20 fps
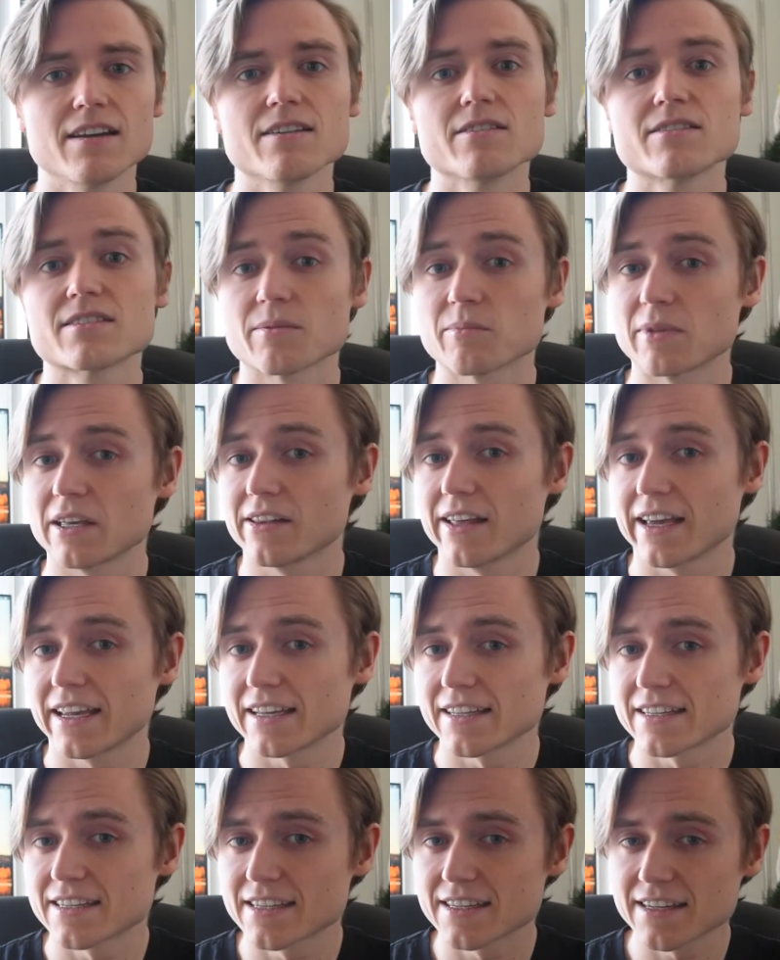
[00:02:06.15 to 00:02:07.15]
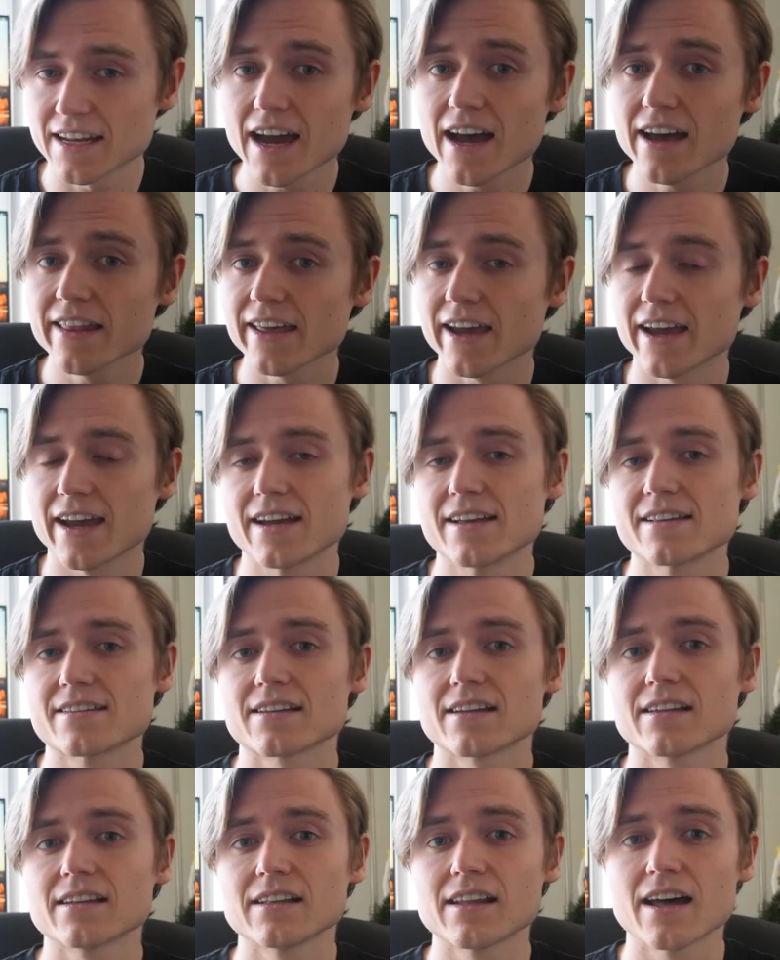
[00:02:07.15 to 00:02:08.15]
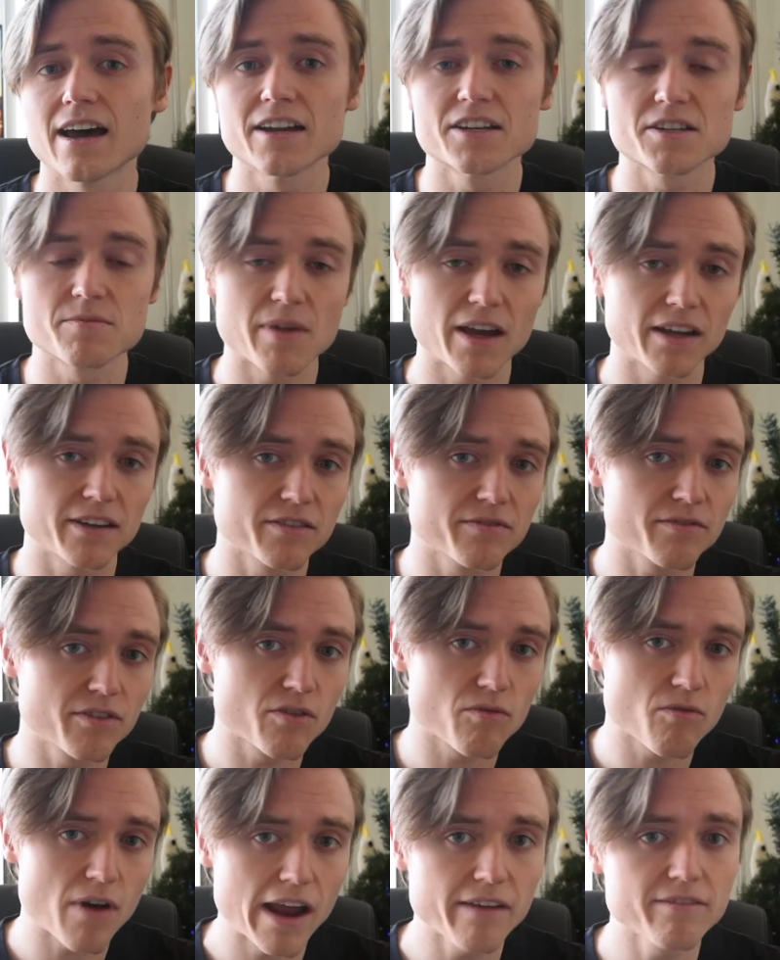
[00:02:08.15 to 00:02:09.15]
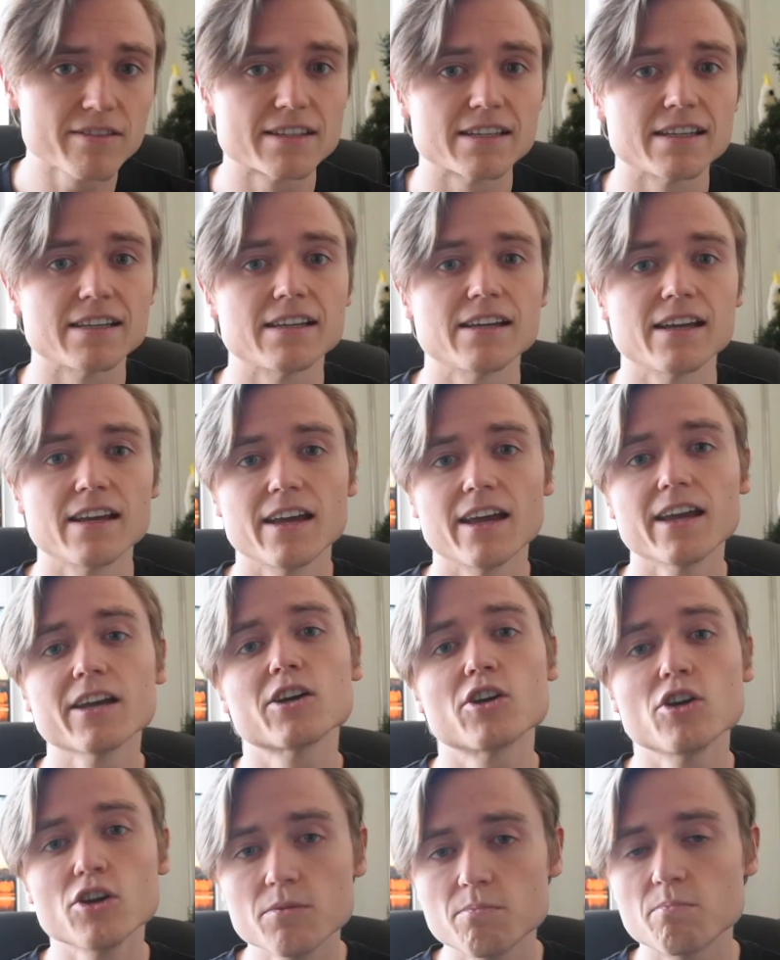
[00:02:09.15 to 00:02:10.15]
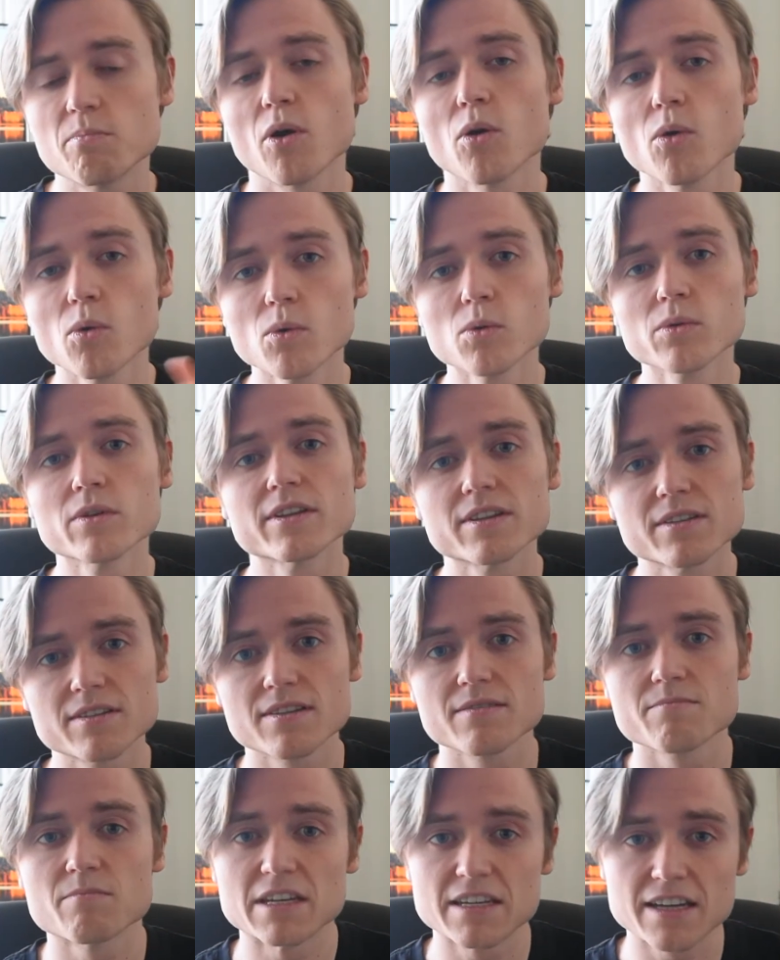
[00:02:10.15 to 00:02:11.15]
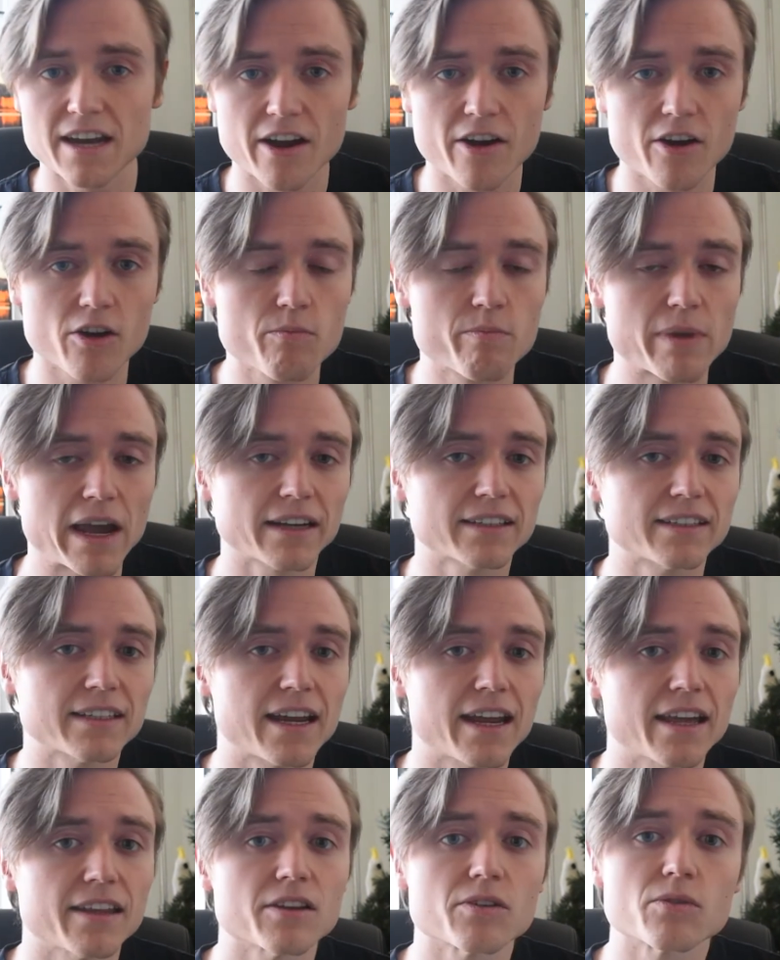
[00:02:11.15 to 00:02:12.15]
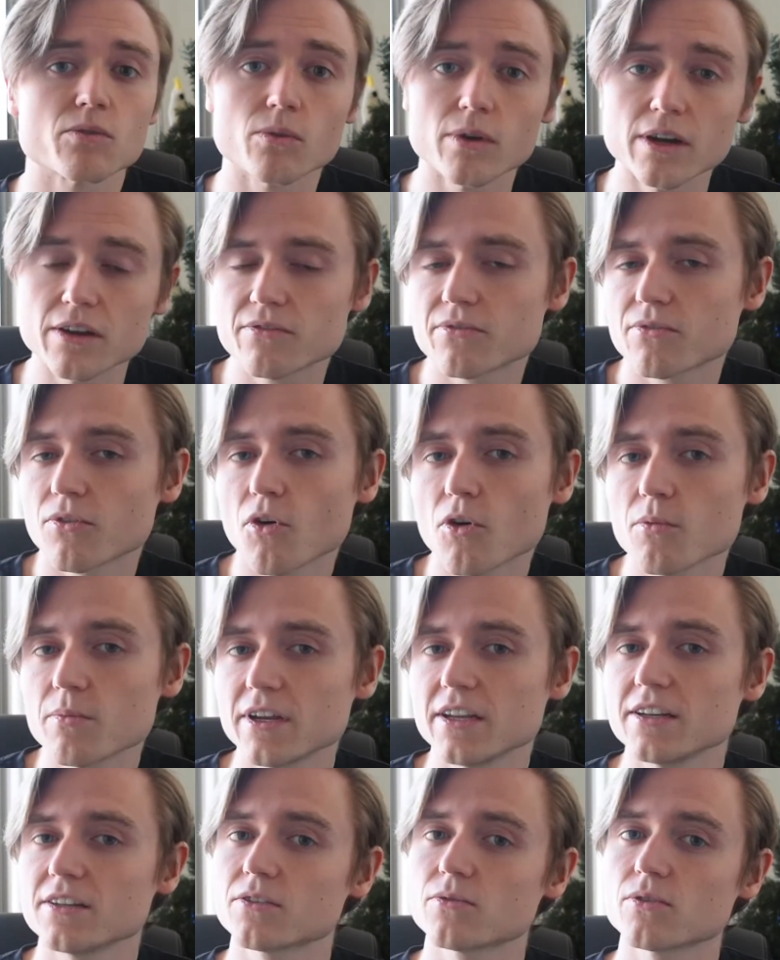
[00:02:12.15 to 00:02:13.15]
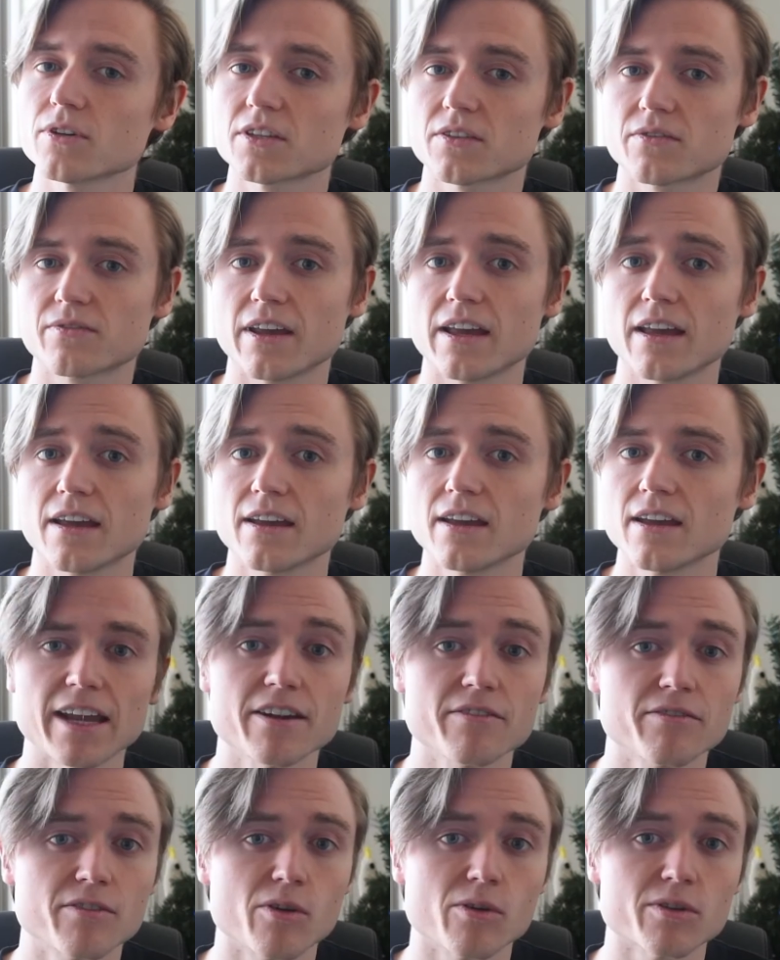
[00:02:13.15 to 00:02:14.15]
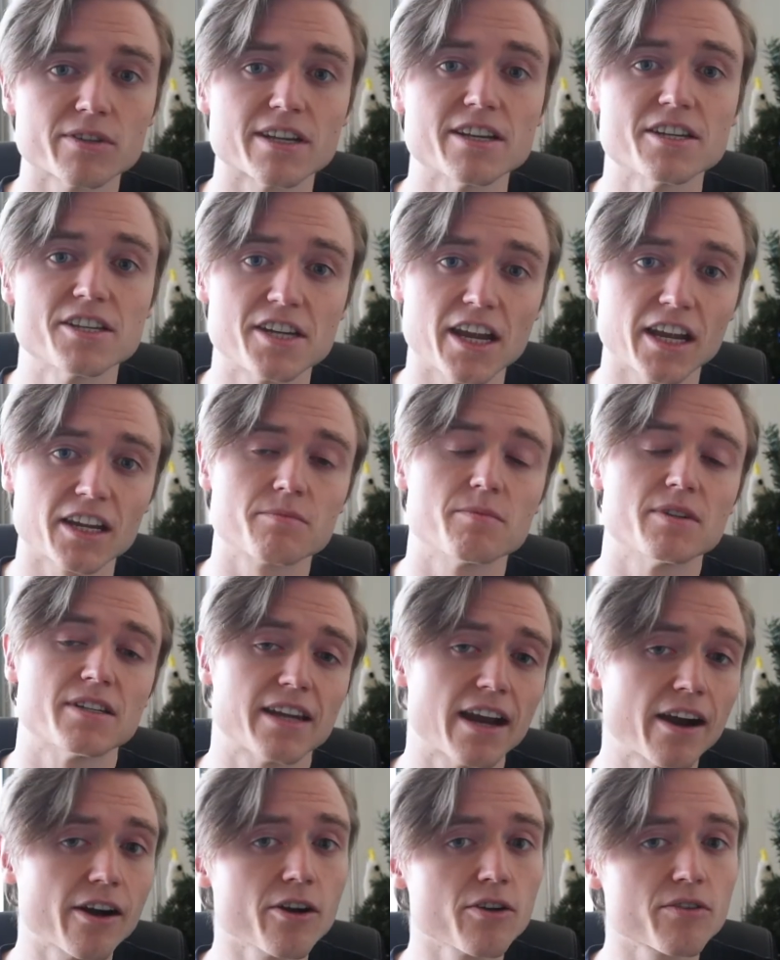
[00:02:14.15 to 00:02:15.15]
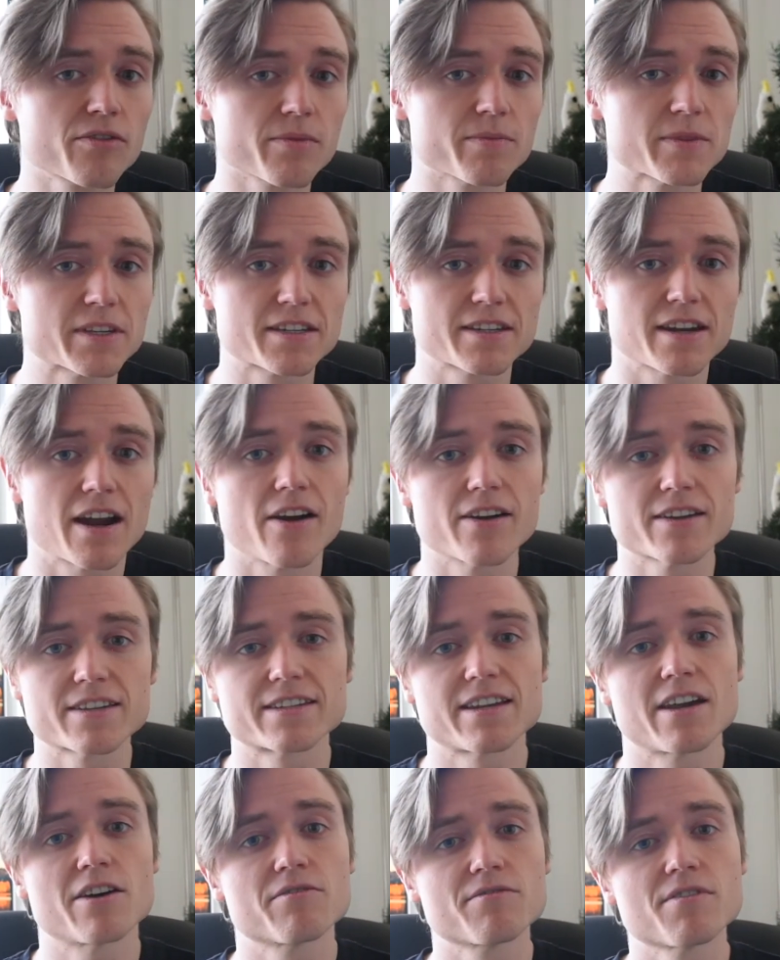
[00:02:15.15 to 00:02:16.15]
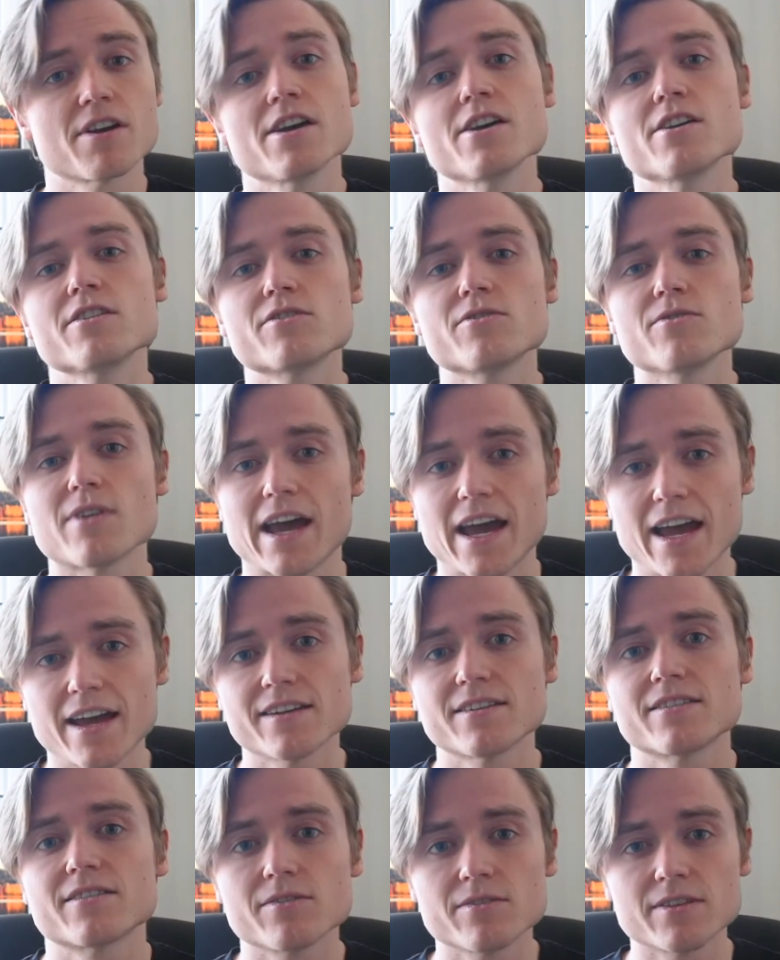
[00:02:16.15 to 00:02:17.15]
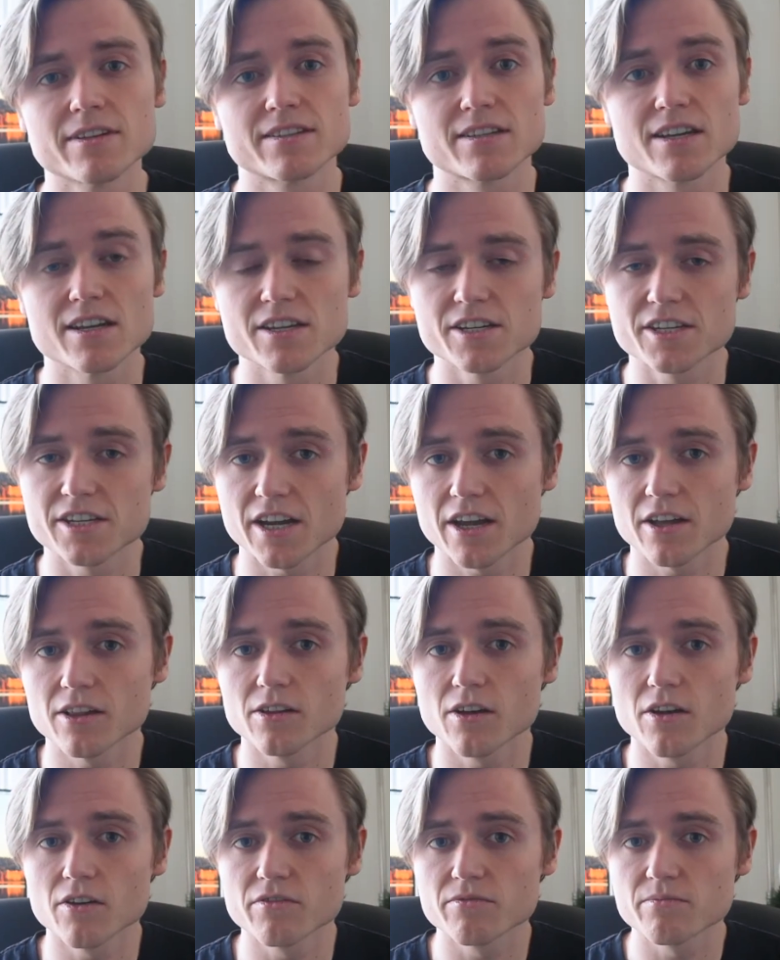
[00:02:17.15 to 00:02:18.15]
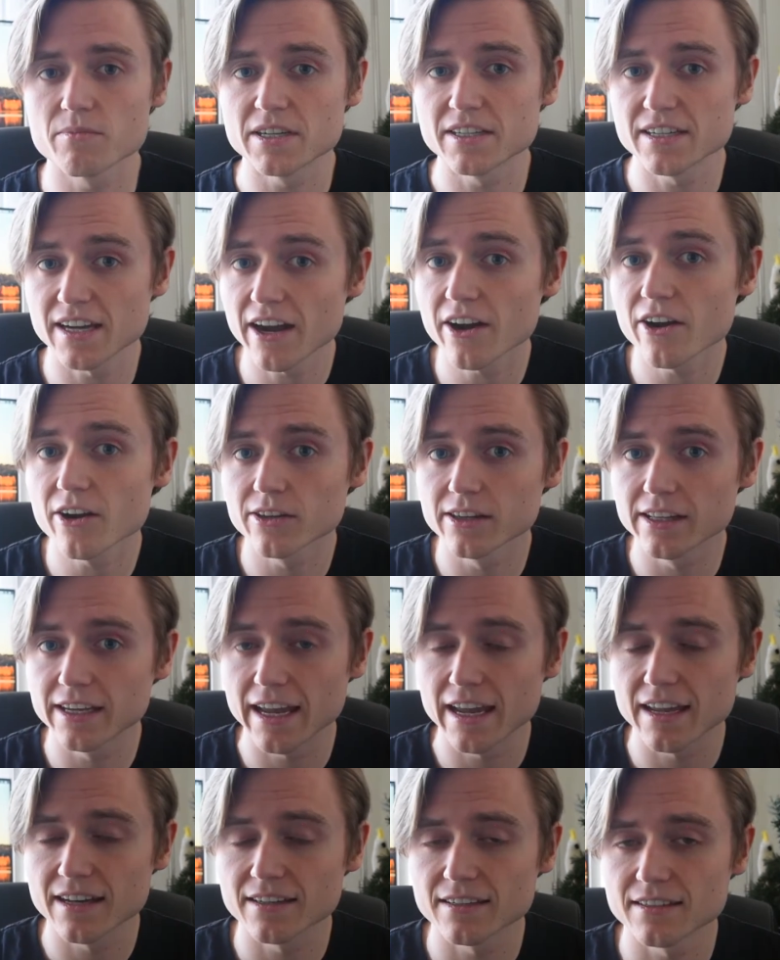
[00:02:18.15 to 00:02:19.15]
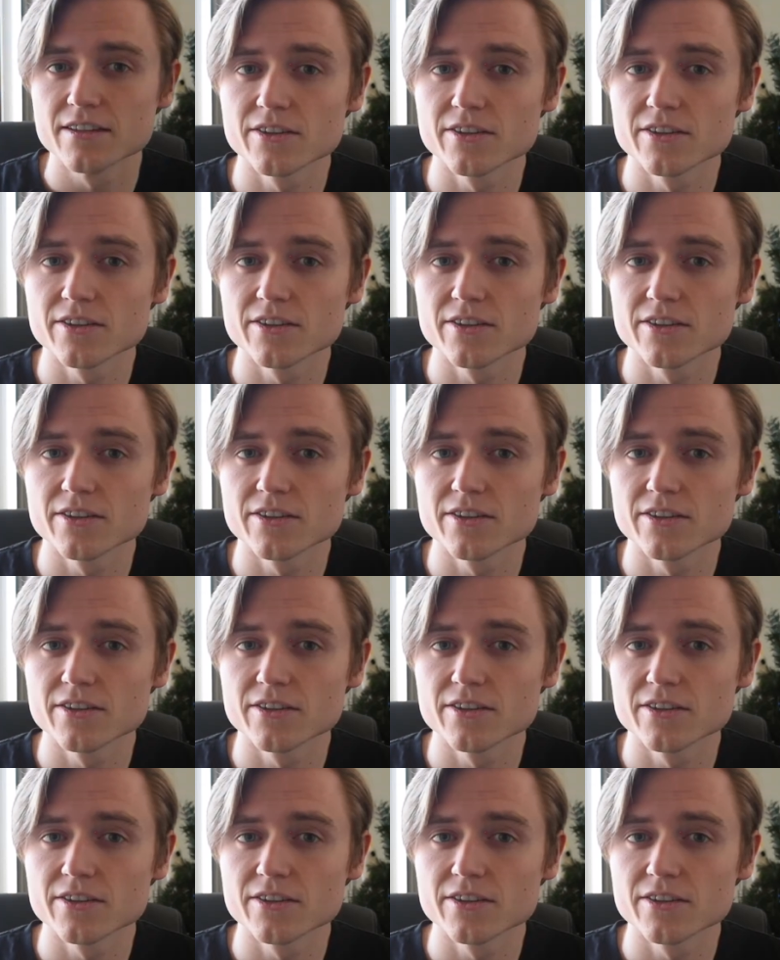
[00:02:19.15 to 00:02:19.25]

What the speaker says: something like a star that has a large amount of gravity, it could pull the material back together, reform it into a sphere, and of course eject material from the star itself to add to this shell of material again.